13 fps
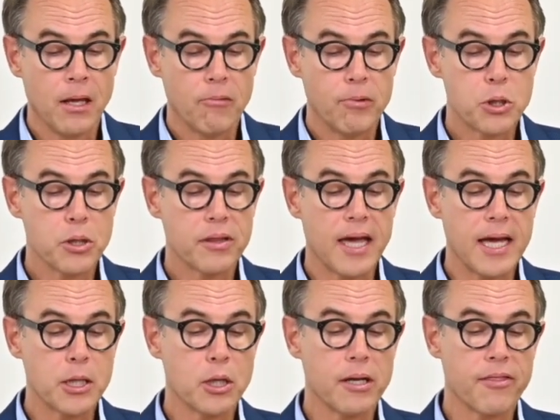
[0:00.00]
which is
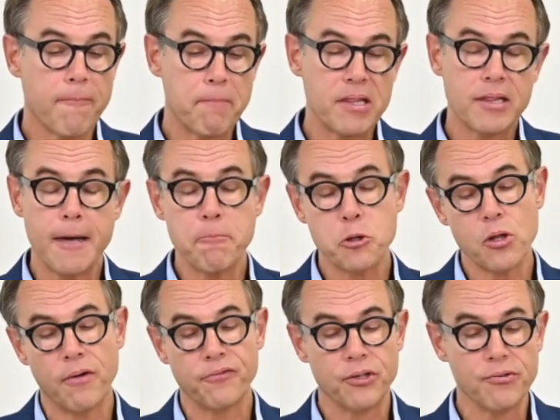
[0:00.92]
actually the perception
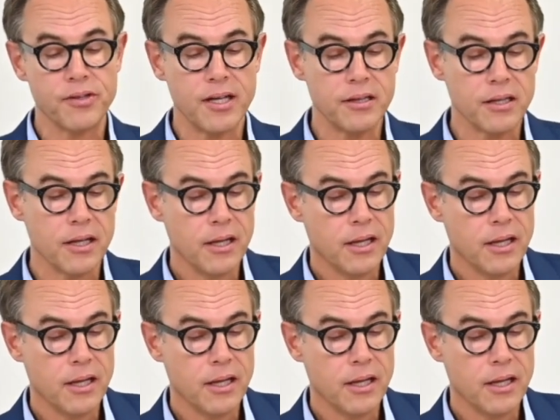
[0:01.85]
of users